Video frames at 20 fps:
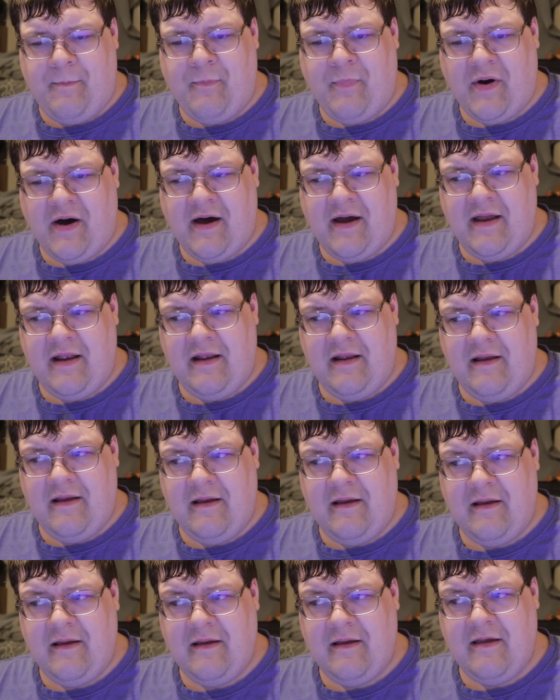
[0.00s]
but
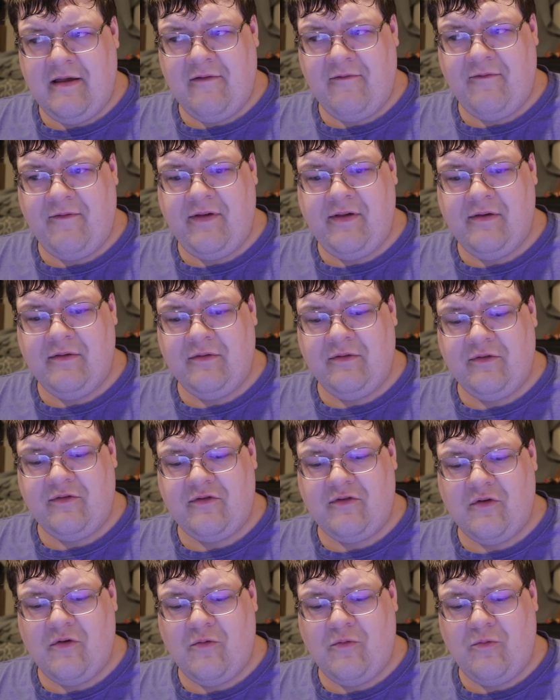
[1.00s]
it
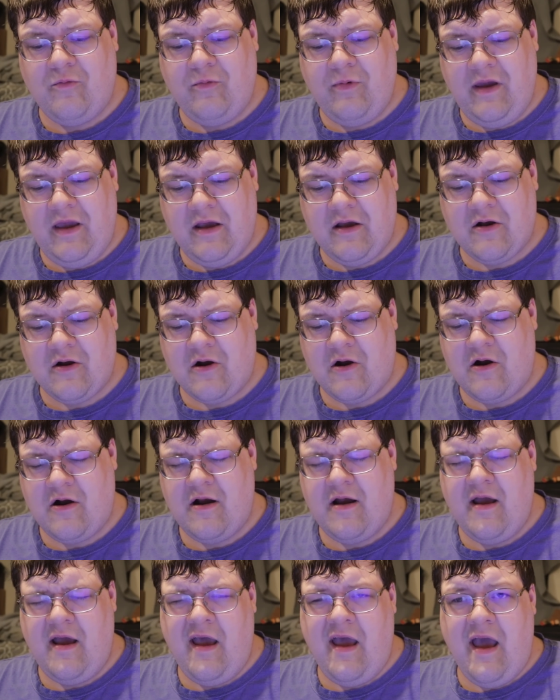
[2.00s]
feels weaker
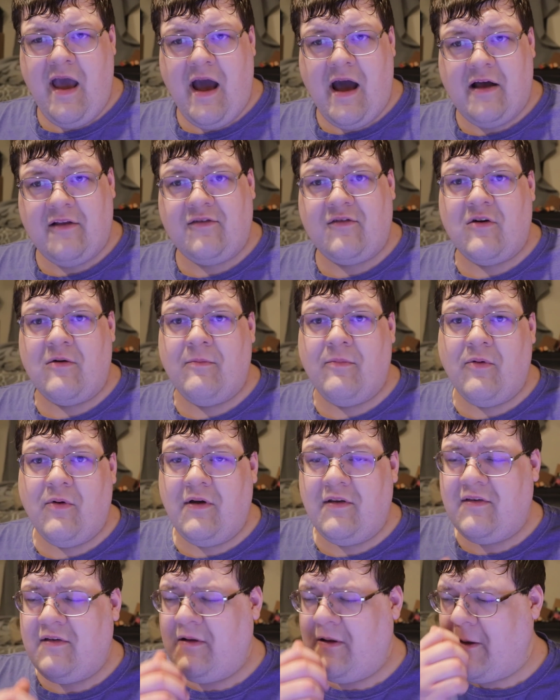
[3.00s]
at certain
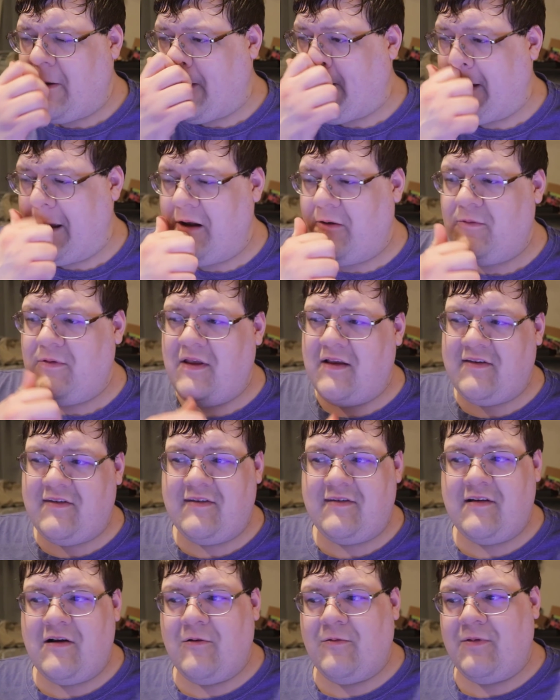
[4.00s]
points, and I don't
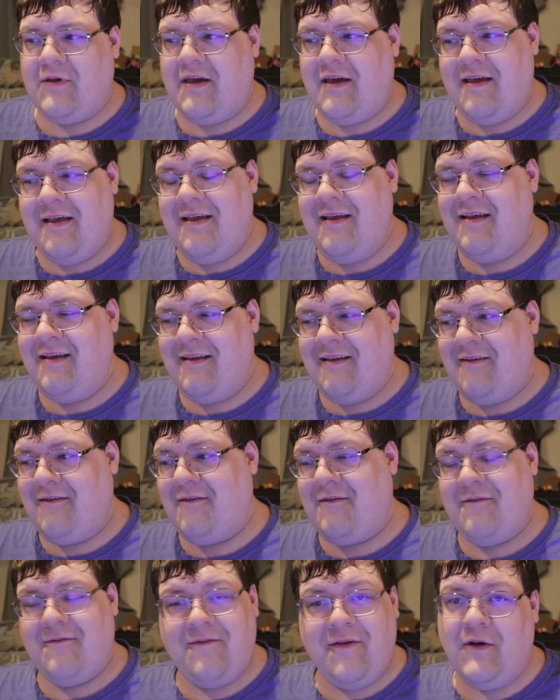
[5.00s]
necessarily
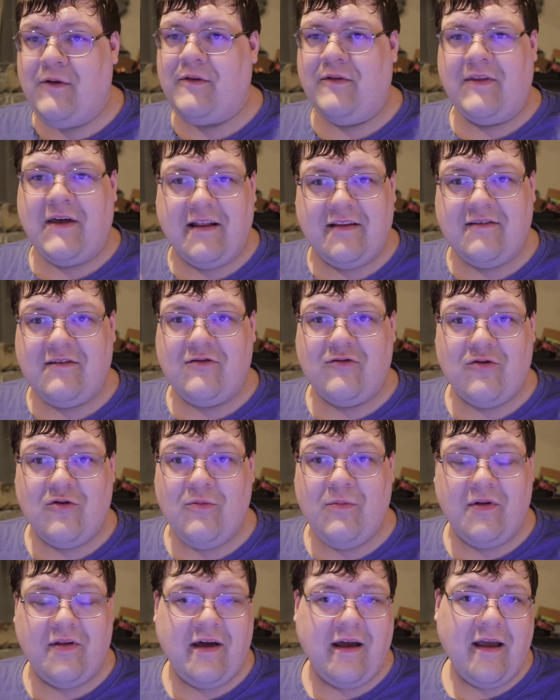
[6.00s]
feel that that's true,
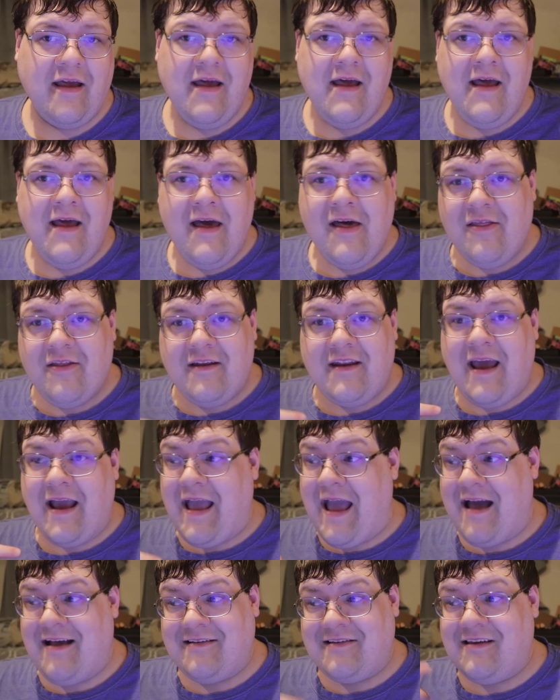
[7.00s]
but like the deck
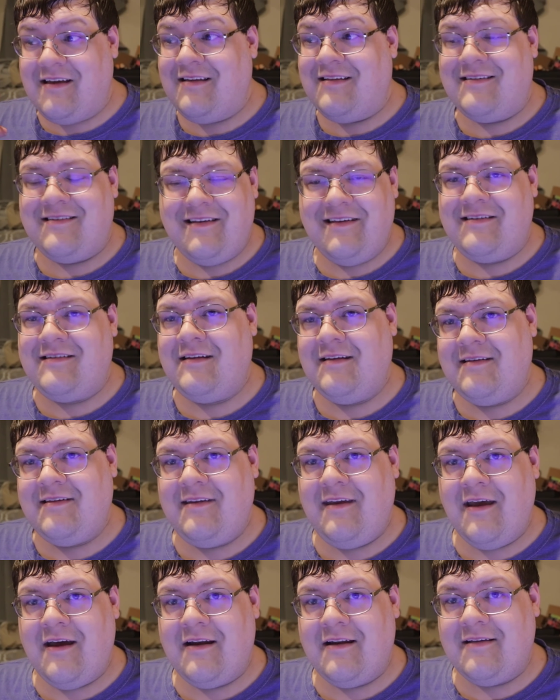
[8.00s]
has
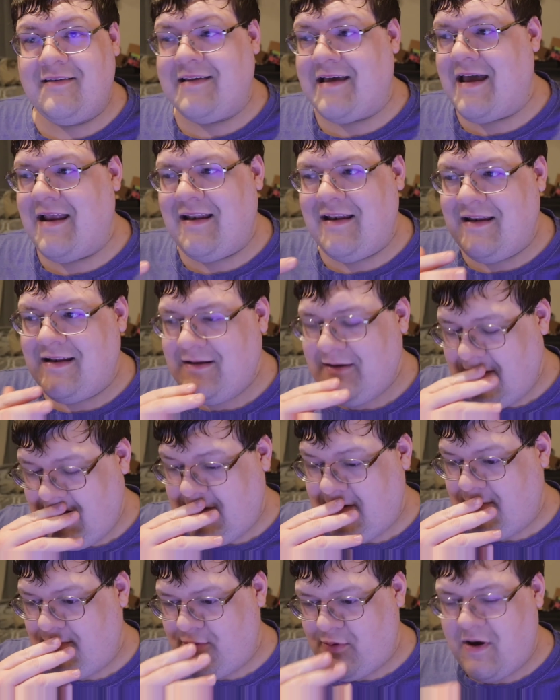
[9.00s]
consistency on its side,
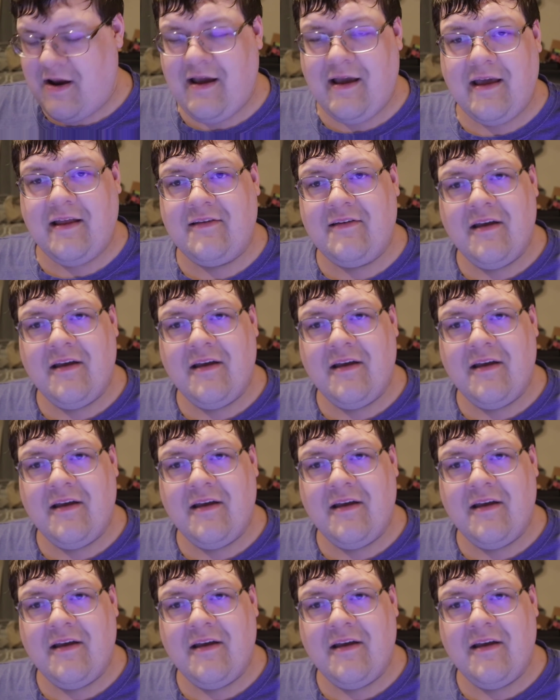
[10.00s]
and Praying